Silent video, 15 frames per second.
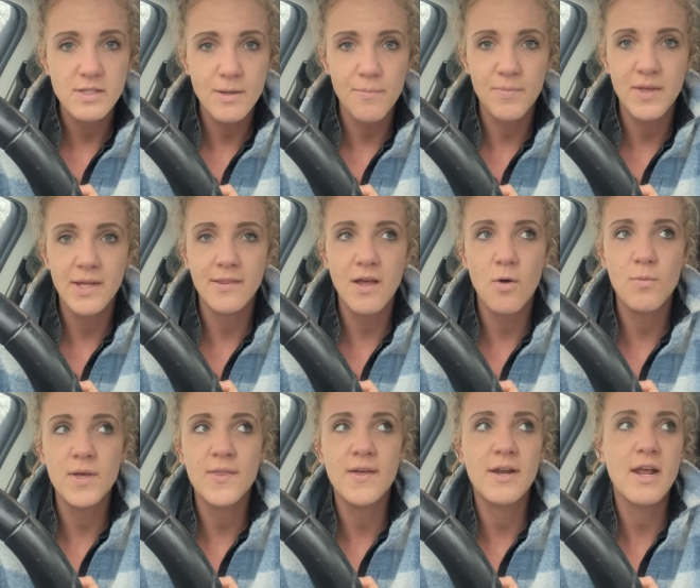something that
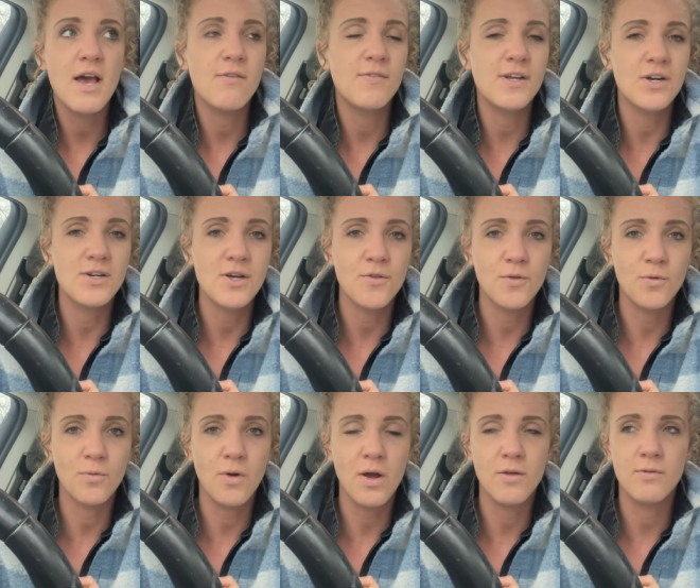we then have later down
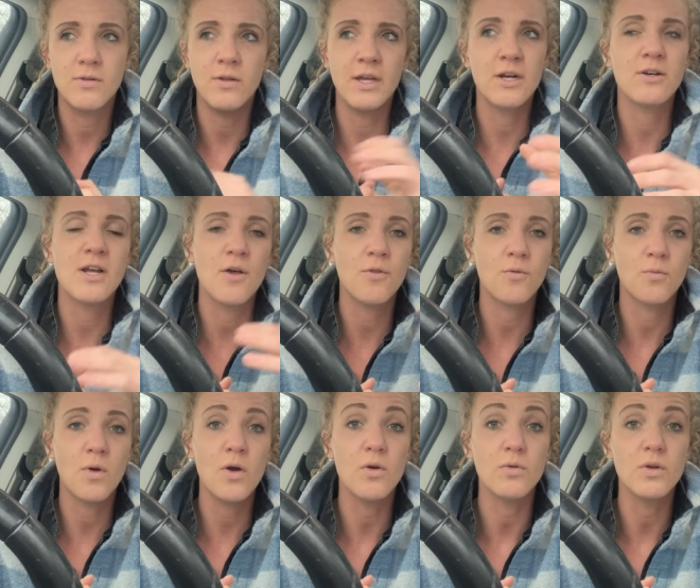the later down the
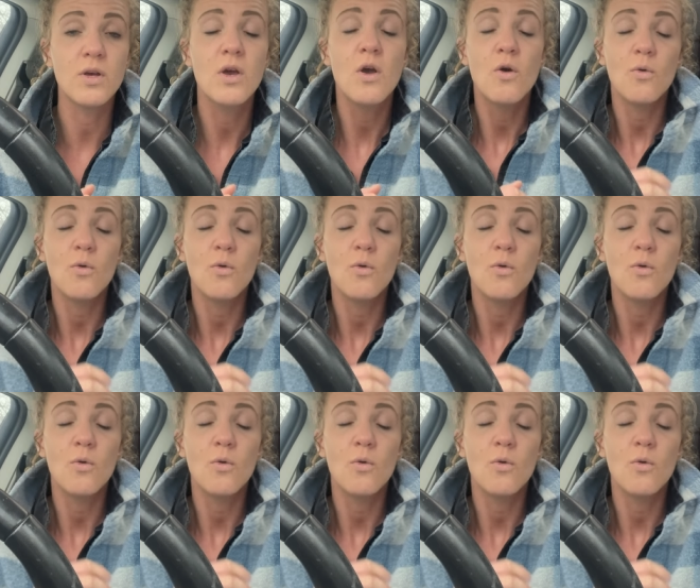road.